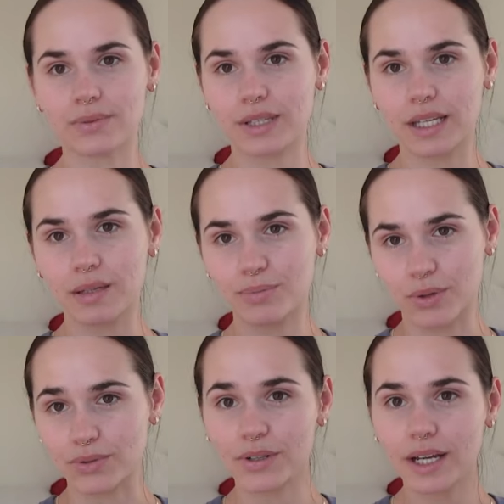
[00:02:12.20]
only
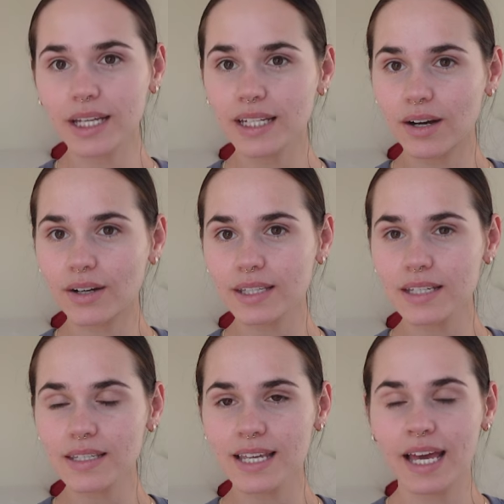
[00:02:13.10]
Procreate on
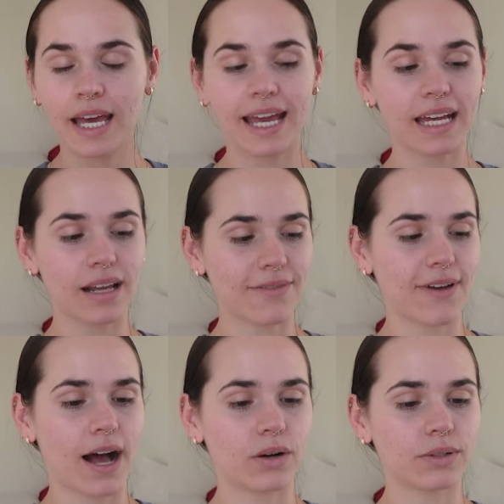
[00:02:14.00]
this, and I
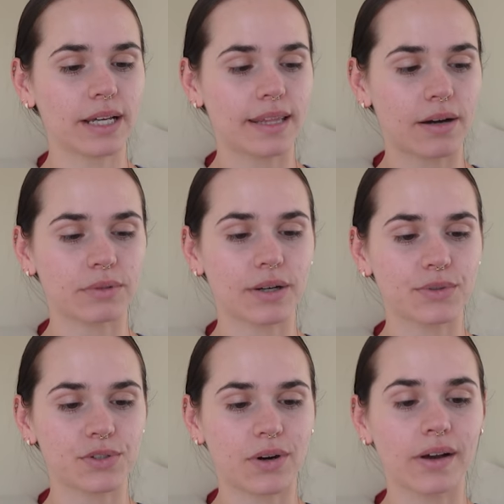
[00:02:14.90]
found that when I
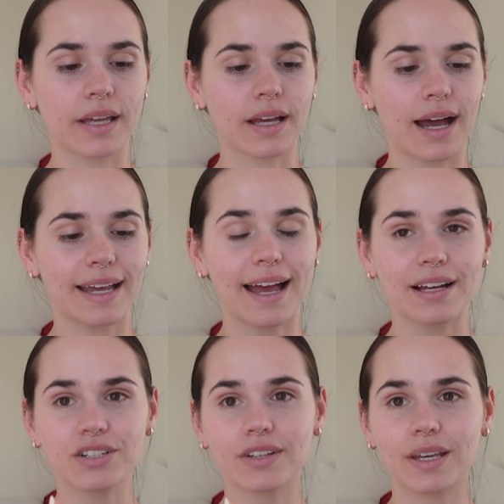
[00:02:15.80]
was drawing, I
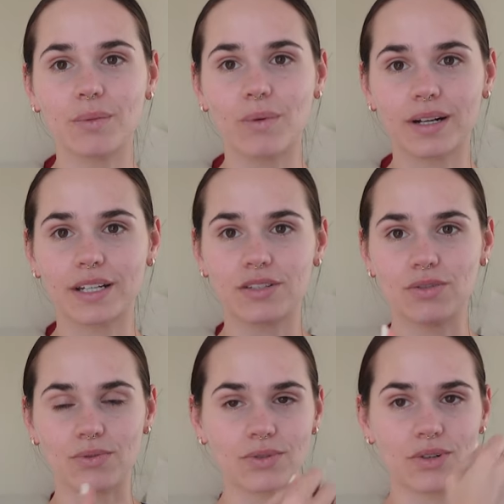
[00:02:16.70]
actually wanted
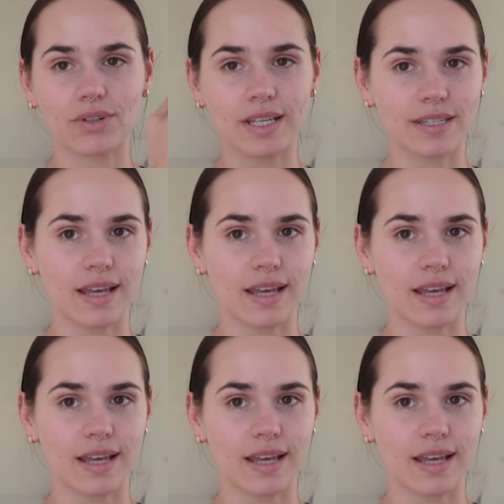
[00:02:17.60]
to turn it